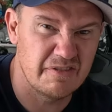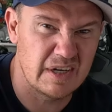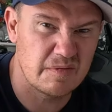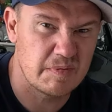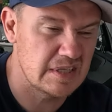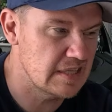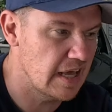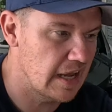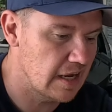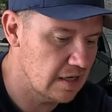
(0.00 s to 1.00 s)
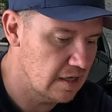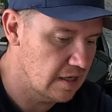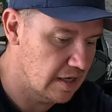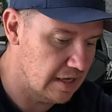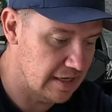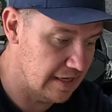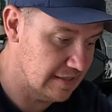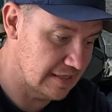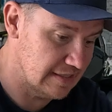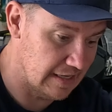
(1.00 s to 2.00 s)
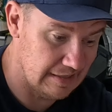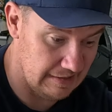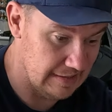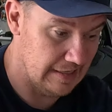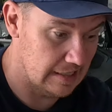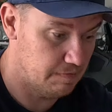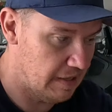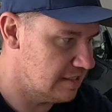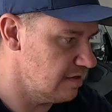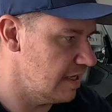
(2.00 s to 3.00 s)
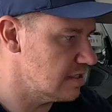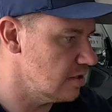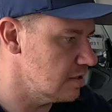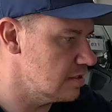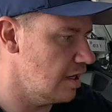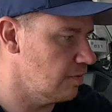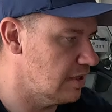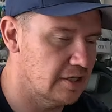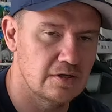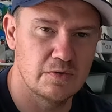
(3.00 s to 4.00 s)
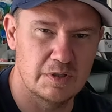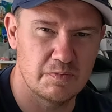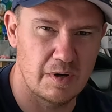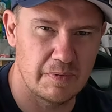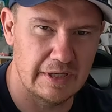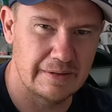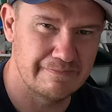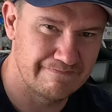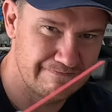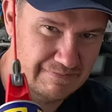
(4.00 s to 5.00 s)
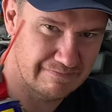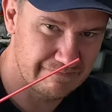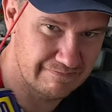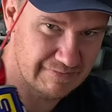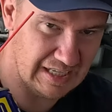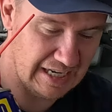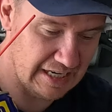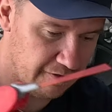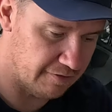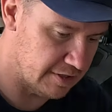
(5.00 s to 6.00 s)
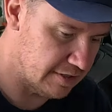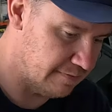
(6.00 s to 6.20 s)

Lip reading: fingerprints there. As I said, it's expensive exhaust, so I would like to do it properly. Cleaning first.